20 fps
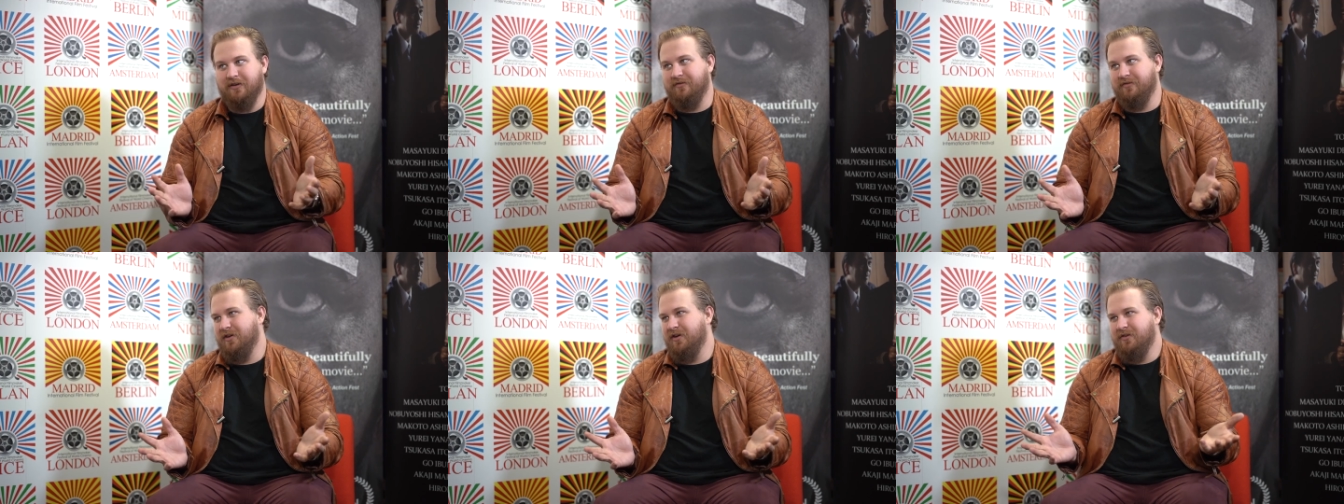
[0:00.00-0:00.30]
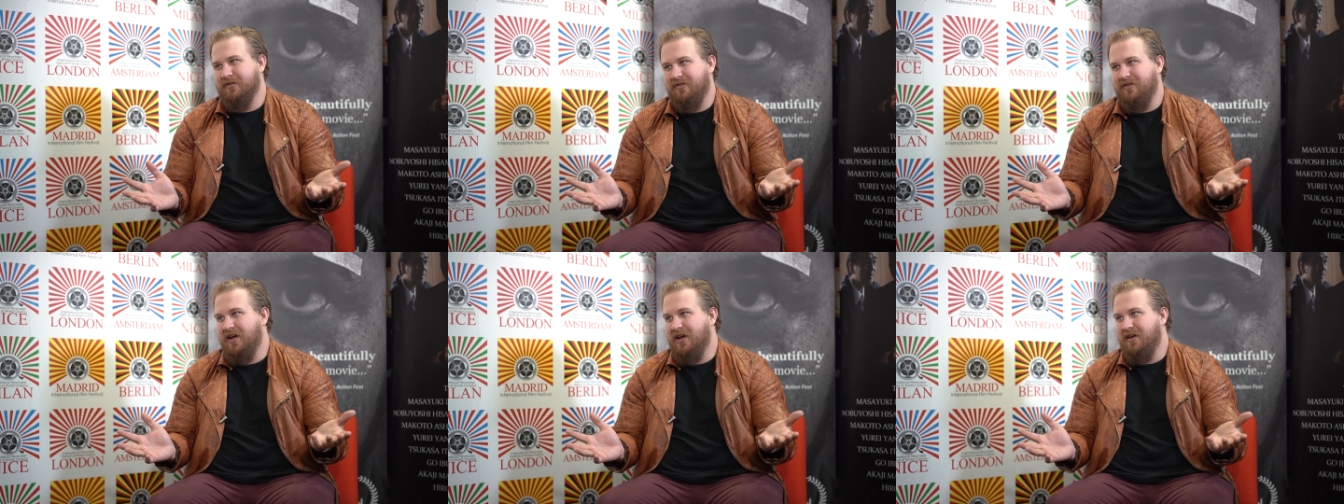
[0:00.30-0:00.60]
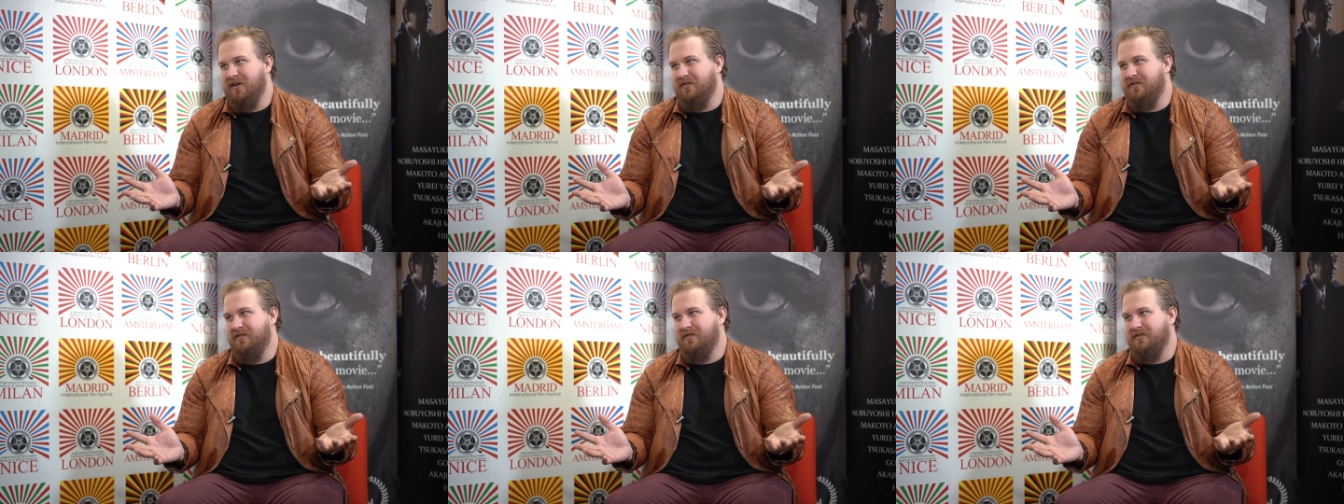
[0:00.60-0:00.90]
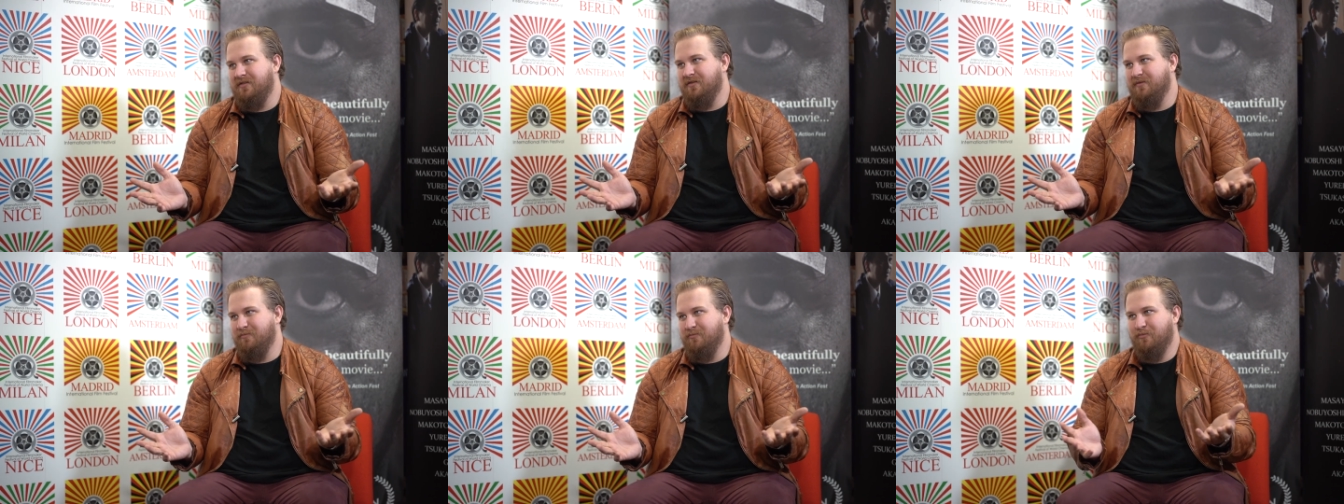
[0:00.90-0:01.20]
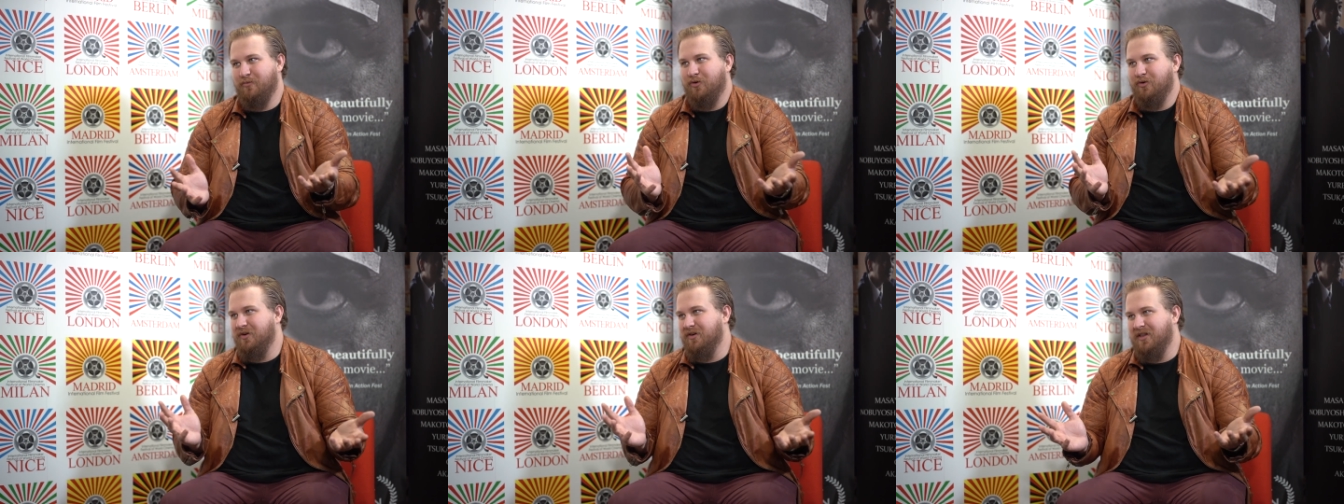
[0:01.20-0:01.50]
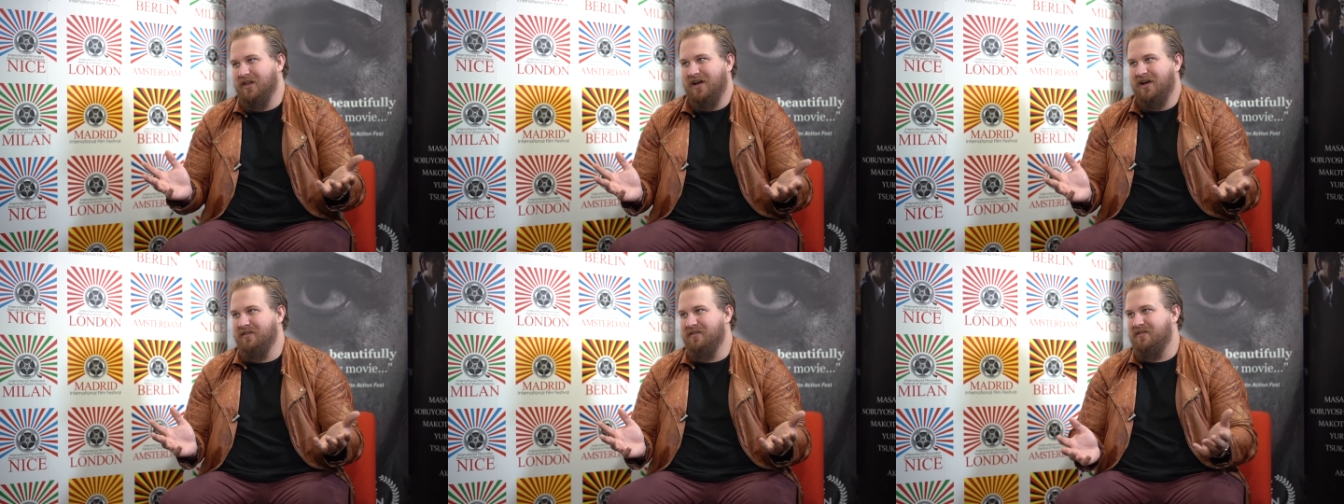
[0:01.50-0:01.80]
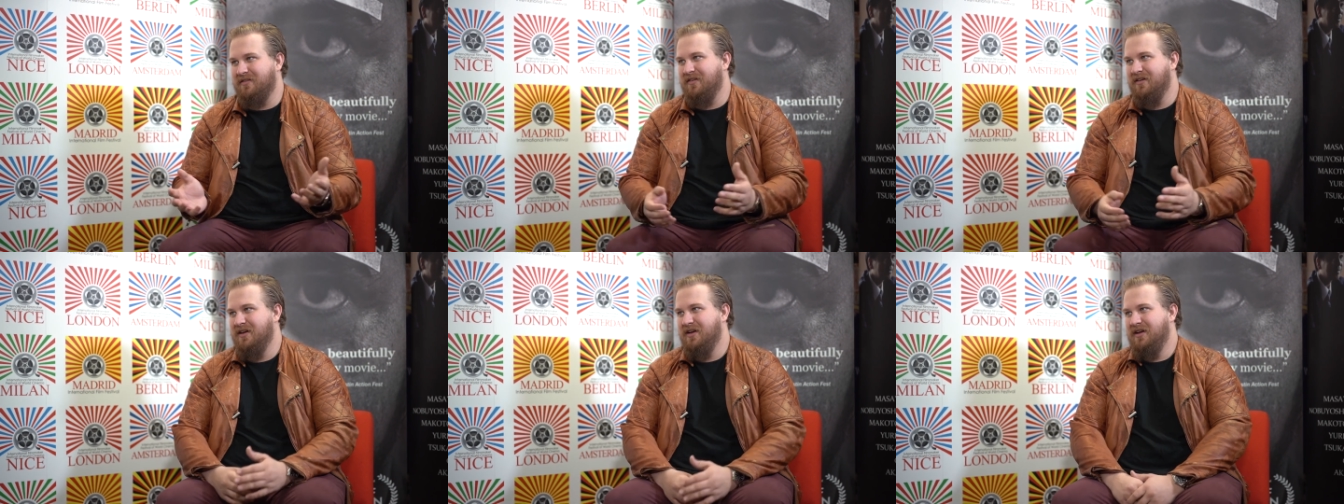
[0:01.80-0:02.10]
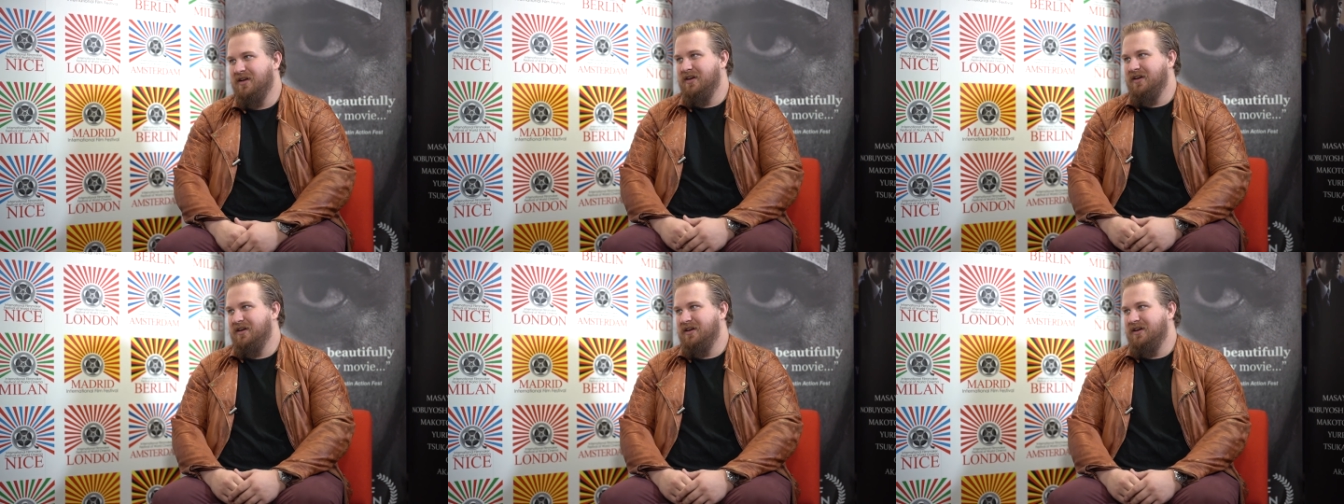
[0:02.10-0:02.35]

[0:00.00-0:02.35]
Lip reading: of those days, more or less. Yeah.